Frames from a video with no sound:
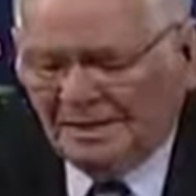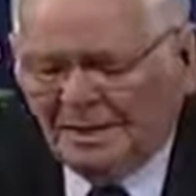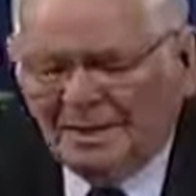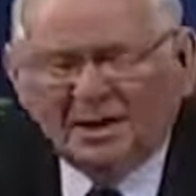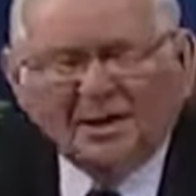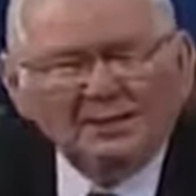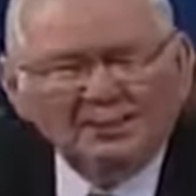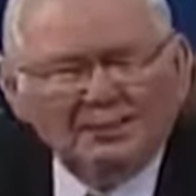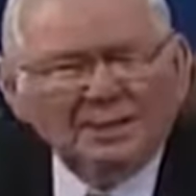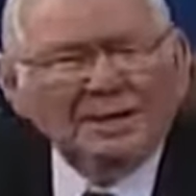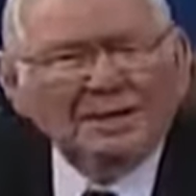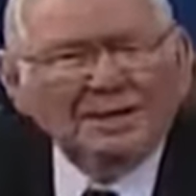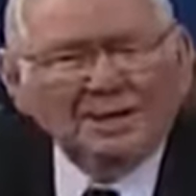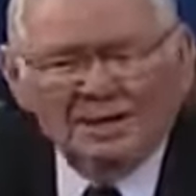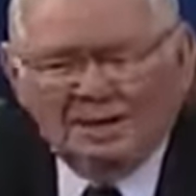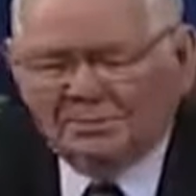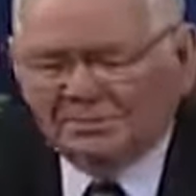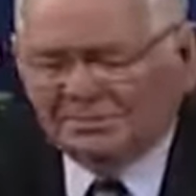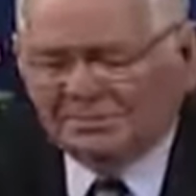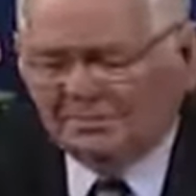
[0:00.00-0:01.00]
I hope that
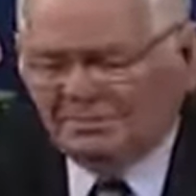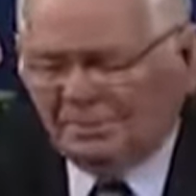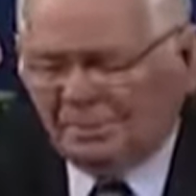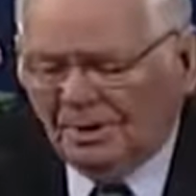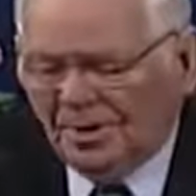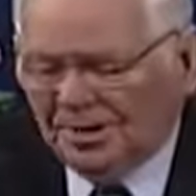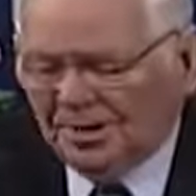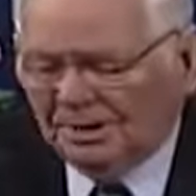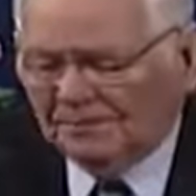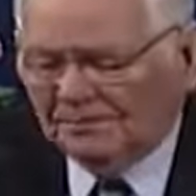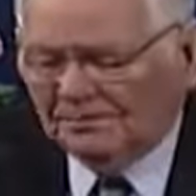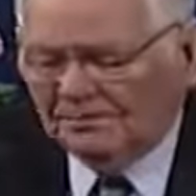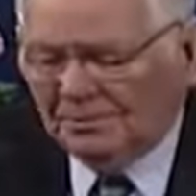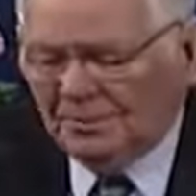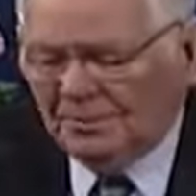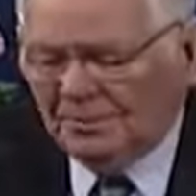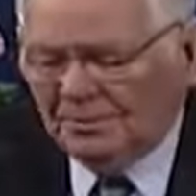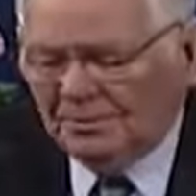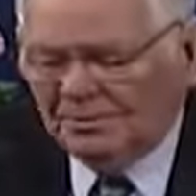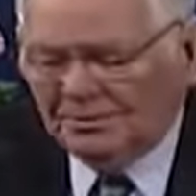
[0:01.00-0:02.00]
helps. Brian
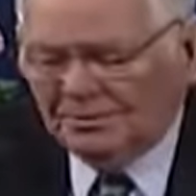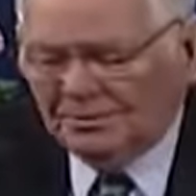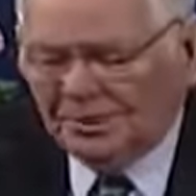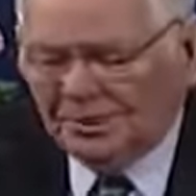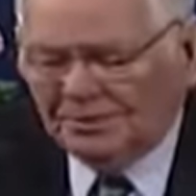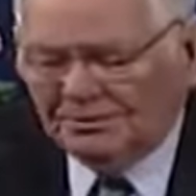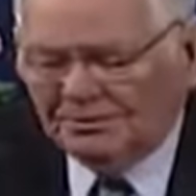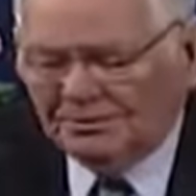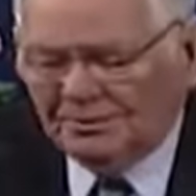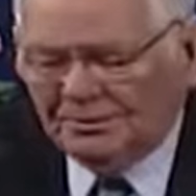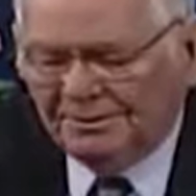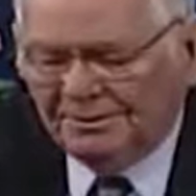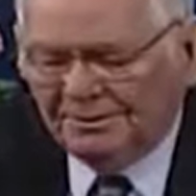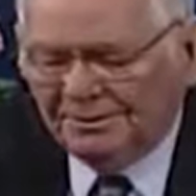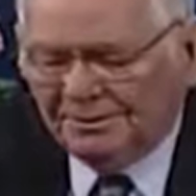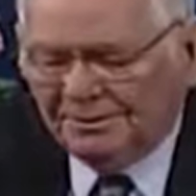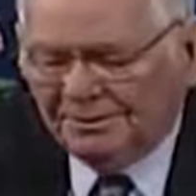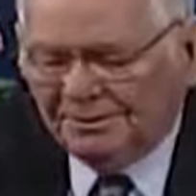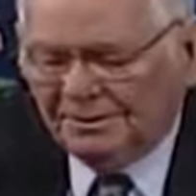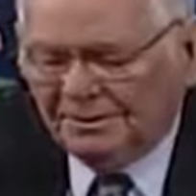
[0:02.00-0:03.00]
from Wisconsin.